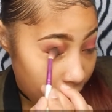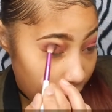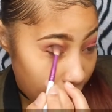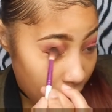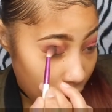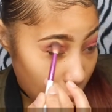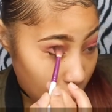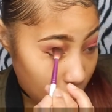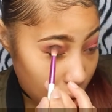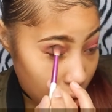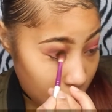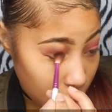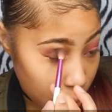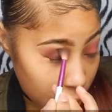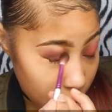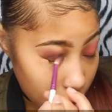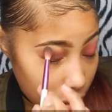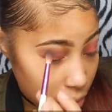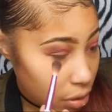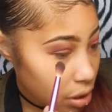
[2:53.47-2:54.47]
And I'm gonna
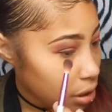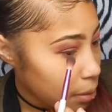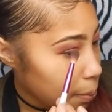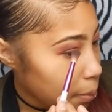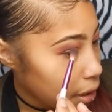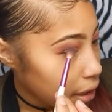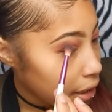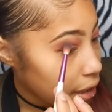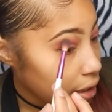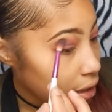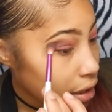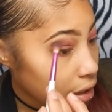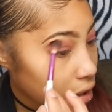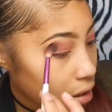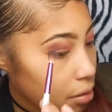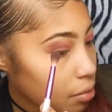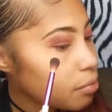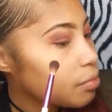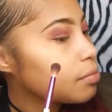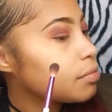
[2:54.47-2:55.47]
really really blend
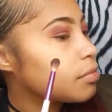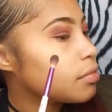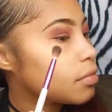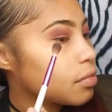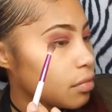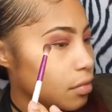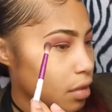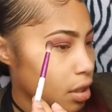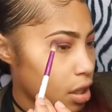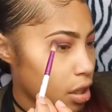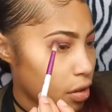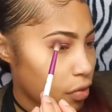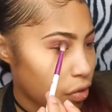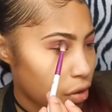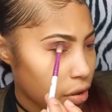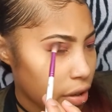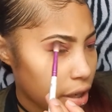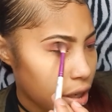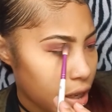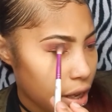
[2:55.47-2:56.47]
it, and if
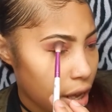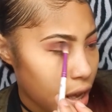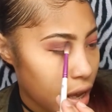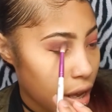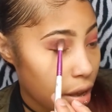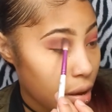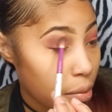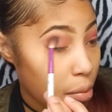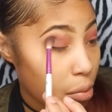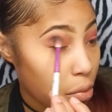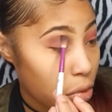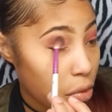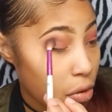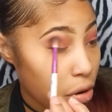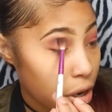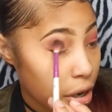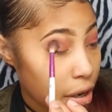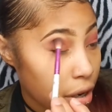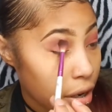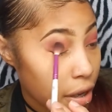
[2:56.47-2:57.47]
you need to add
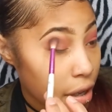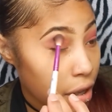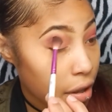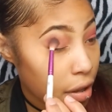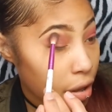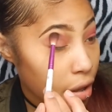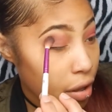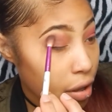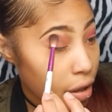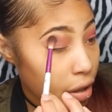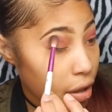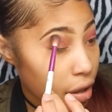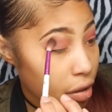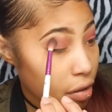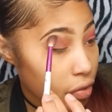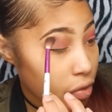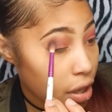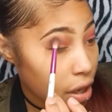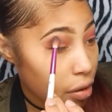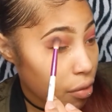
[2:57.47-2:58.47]
more
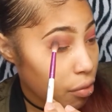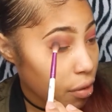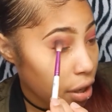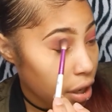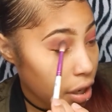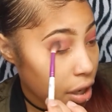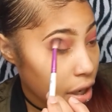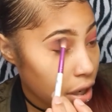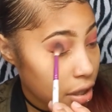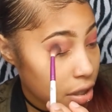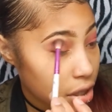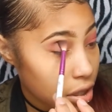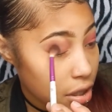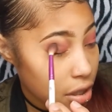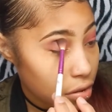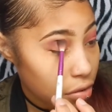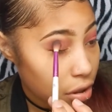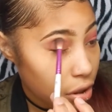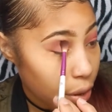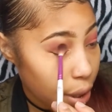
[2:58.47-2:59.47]
of that reddish
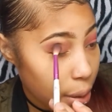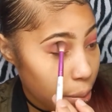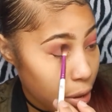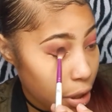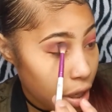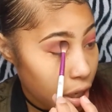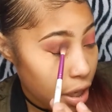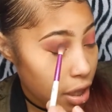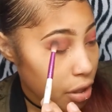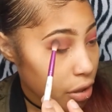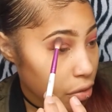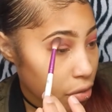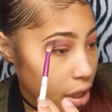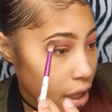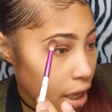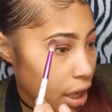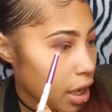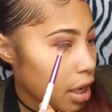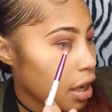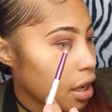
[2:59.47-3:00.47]
cranberry color, you
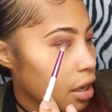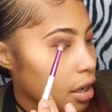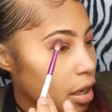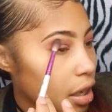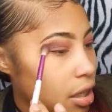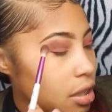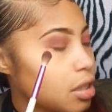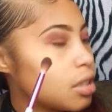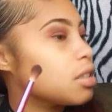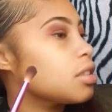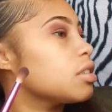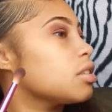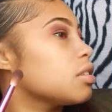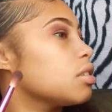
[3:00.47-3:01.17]
can. It just